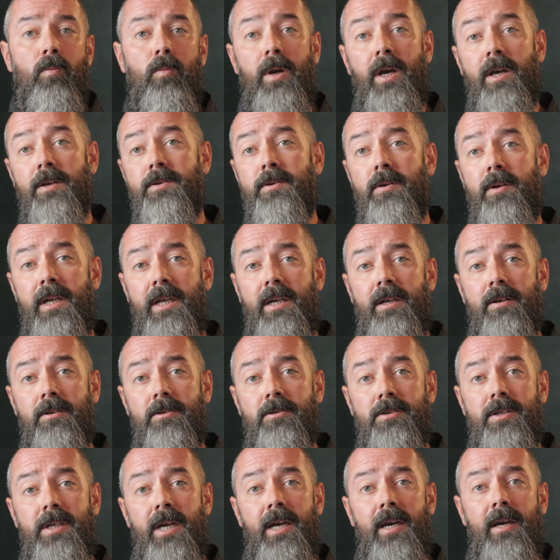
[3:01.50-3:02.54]
We also need to
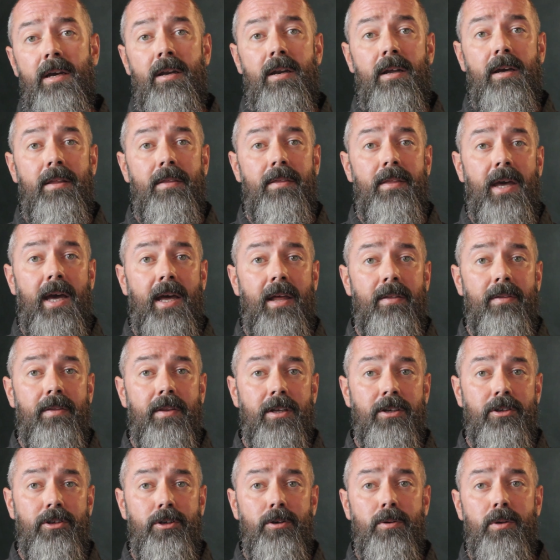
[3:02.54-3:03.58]
understand that
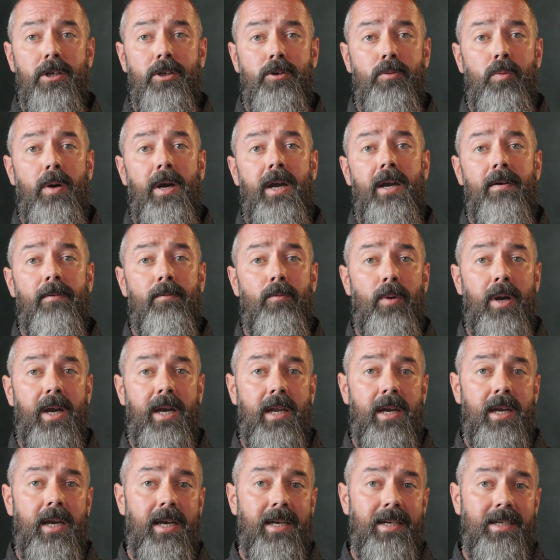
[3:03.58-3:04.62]
the Jewish way of
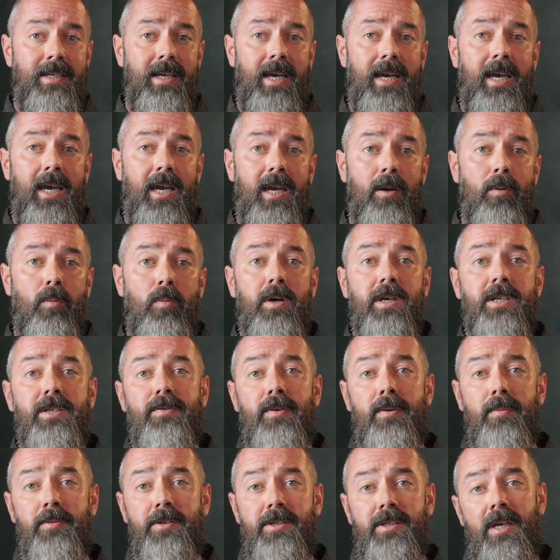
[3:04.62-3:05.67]
reckoning a day was
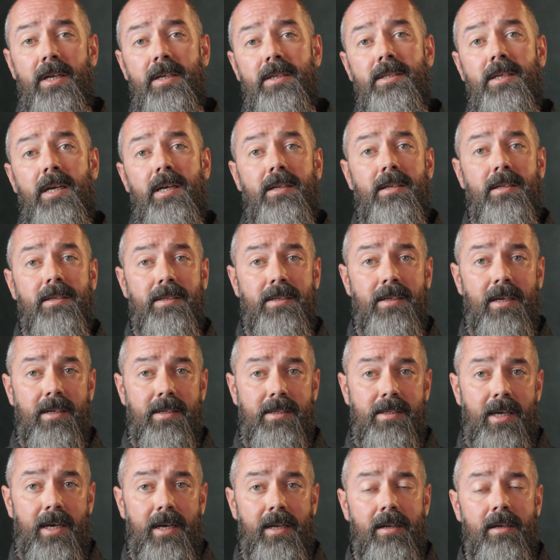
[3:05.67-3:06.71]
from sunset to
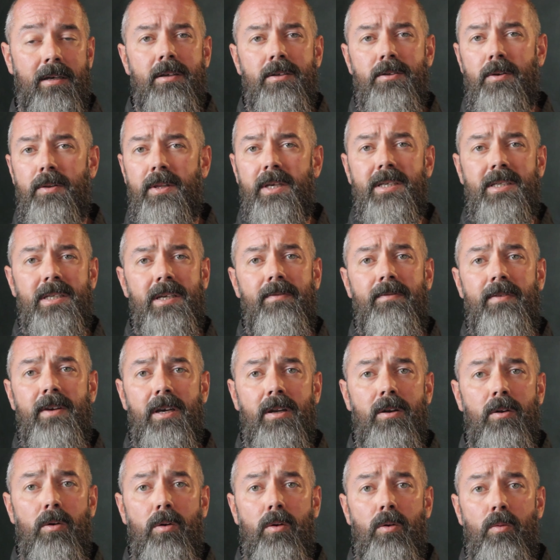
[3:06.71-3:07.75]
sunset. So this
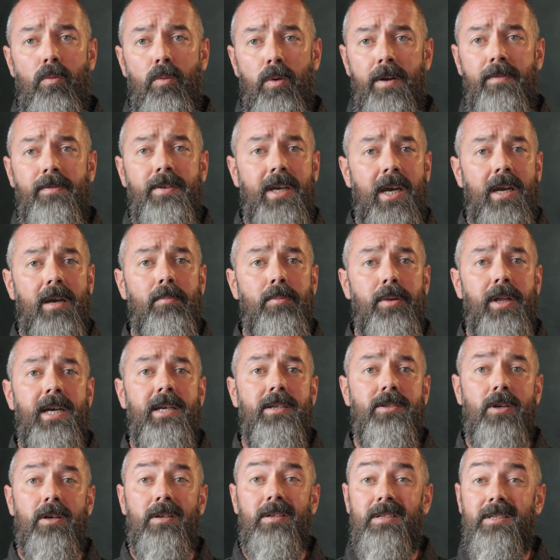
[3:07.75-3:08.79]
event would have taken
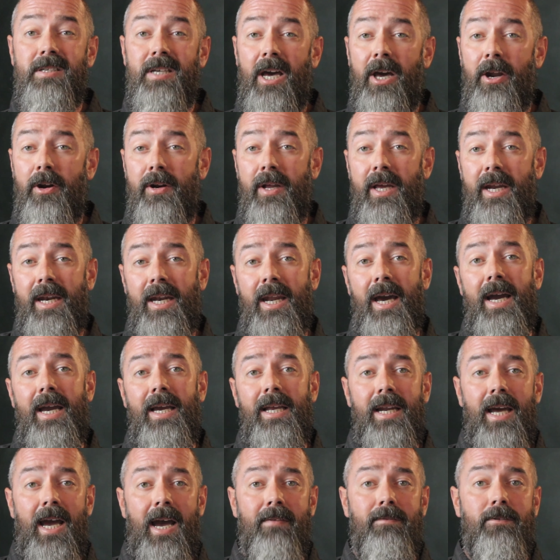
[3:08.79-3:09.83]
place on Saturday
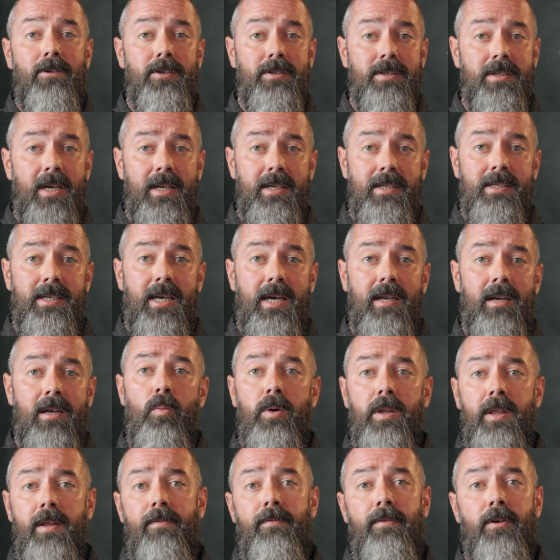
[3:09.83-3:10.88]
night after sunset
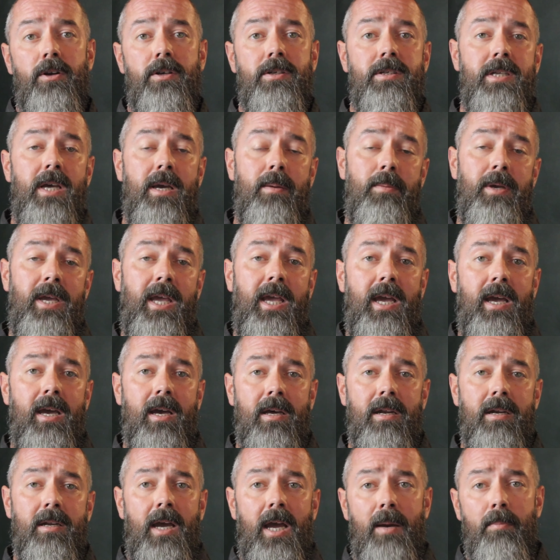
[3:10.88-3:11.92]
when the first day
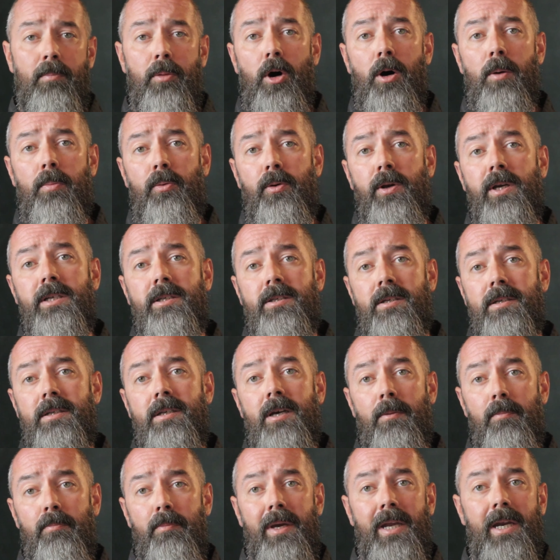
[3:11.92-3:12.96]
began, and Paul preached
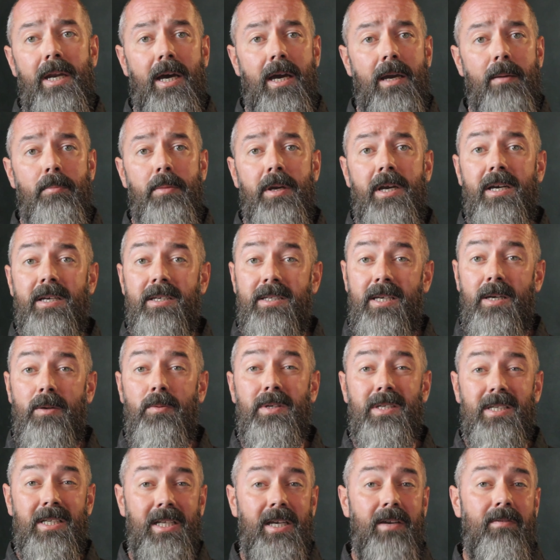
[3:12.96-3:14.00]
until midnight because he
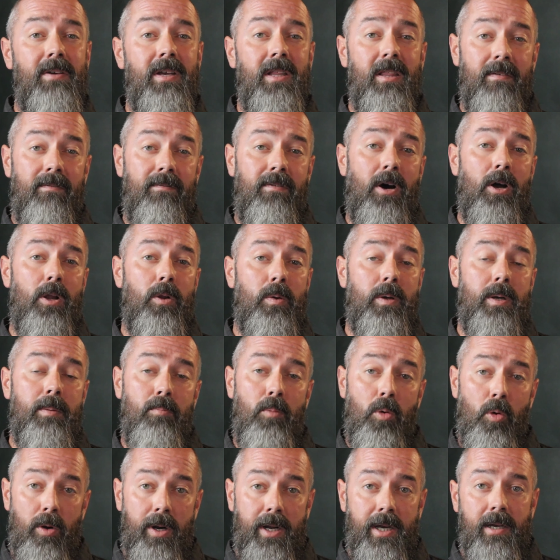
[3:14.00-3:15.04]
was leaving the
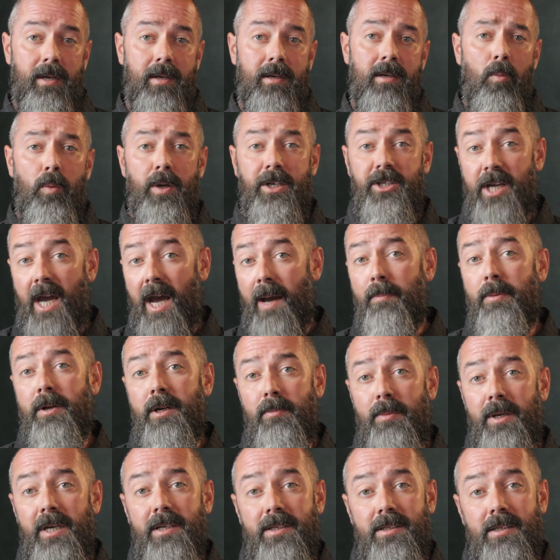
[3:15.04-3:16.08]
following morning, which happened
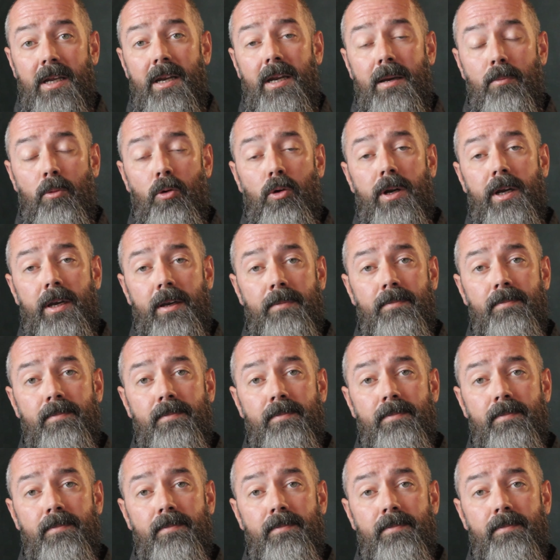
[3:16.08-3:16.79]
to be a Sunday morning.